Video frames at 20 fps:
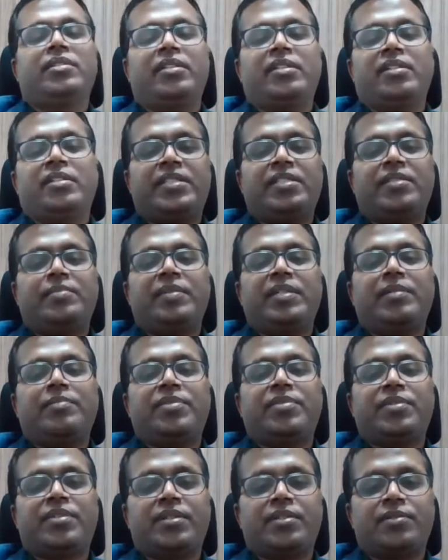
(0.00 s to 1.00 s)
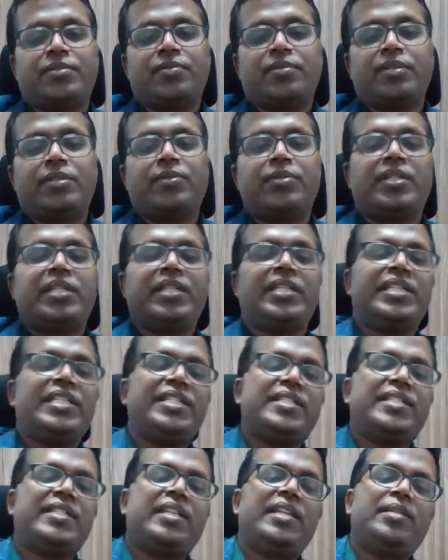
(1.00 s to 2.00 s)
The passage becomes straight so that
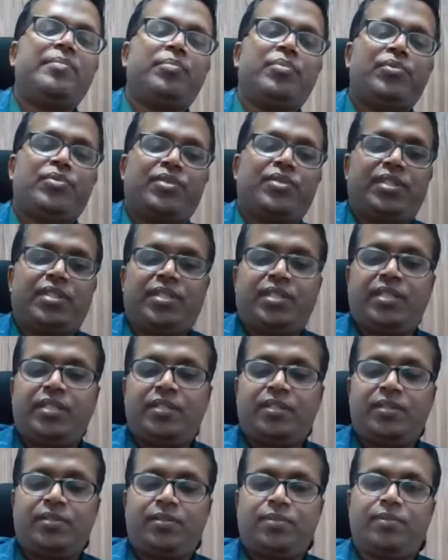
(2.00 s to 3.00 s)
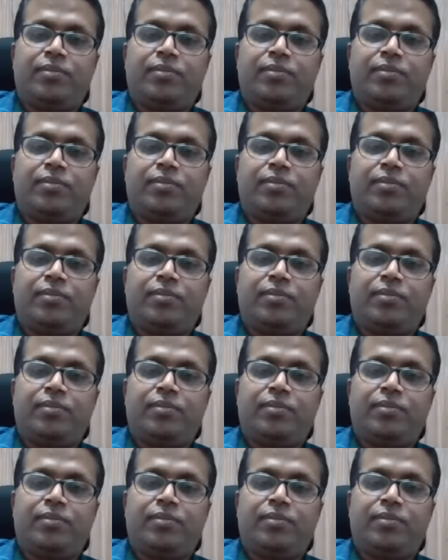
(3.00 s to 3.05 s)
we can easily push it.